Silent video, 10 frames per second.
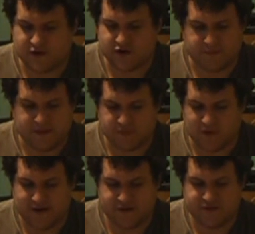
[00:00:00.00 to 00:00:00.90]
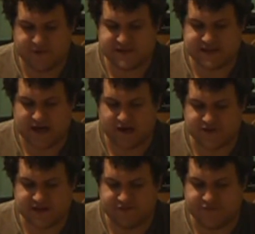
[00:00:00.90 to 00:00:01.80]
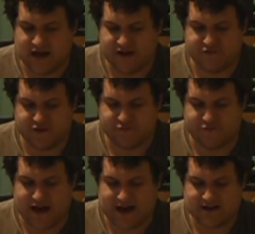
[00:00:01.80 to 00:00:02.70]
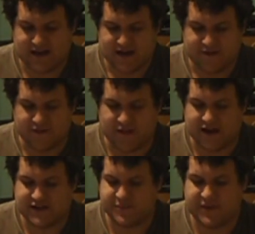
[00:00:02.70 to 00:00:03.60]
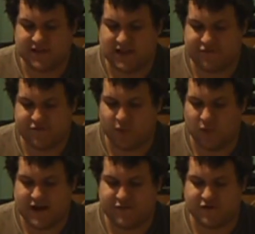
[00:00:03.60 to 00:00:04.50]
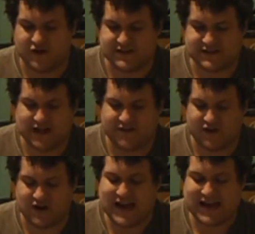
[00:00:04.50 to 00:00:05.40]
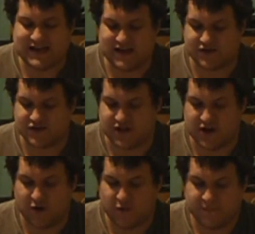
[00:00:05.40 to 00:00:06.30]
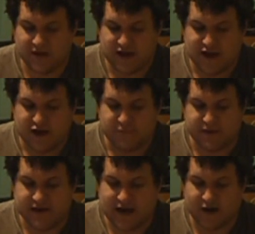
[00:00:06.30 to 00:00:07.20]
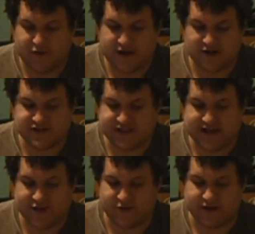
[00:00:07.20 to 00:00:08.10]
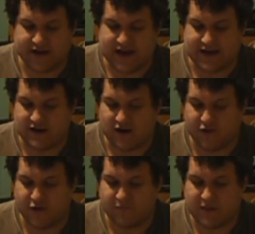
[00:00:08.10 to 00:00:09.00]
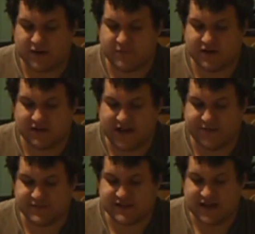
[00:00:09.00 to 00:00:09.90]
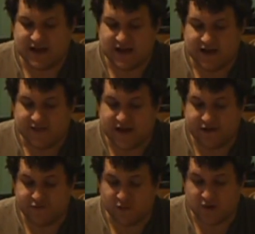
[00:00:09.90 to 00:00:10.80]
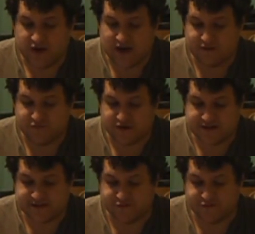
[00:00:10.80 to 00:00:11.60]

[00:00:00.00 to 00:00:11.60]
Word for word: could be proud of themselves if not for the fact that the husband left the wife for his lover eight years ago. But now they are together again, although Barbara claims that if it were not for his